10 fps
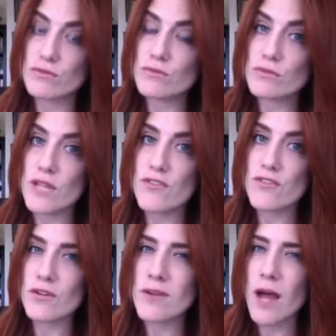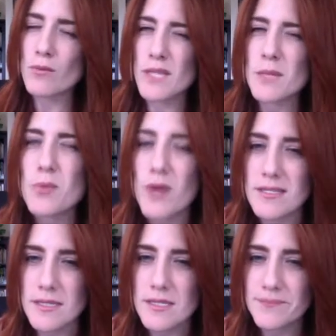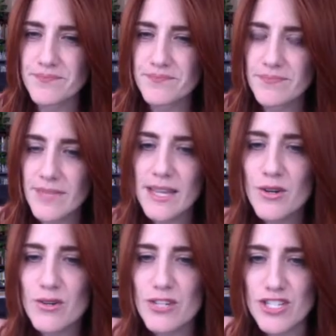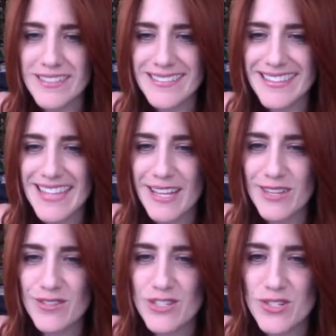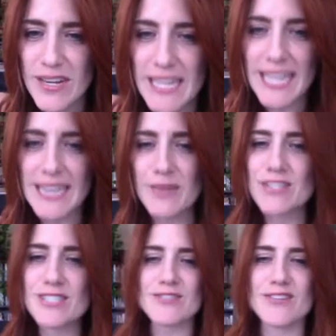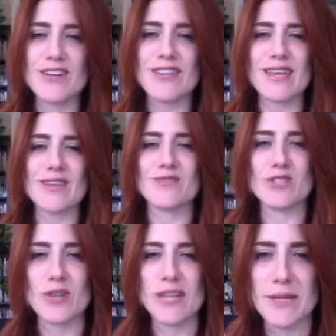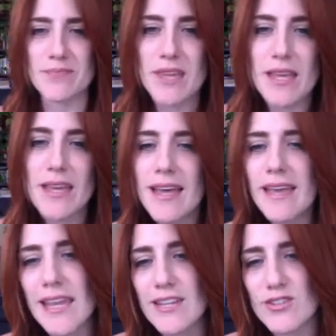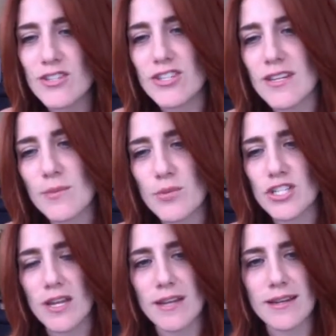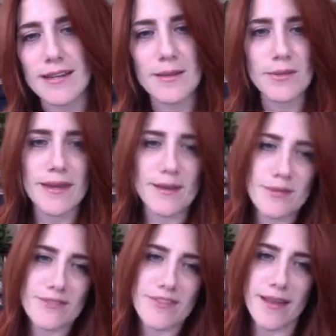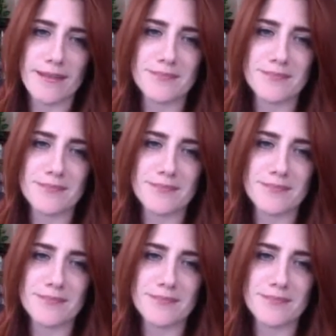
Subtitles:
if you're not really present? Hello, Christian. Thank you for joining. Hello, Christopher. Thank you for joining. Thanks, Christian. I appreciate it. I'll be fine.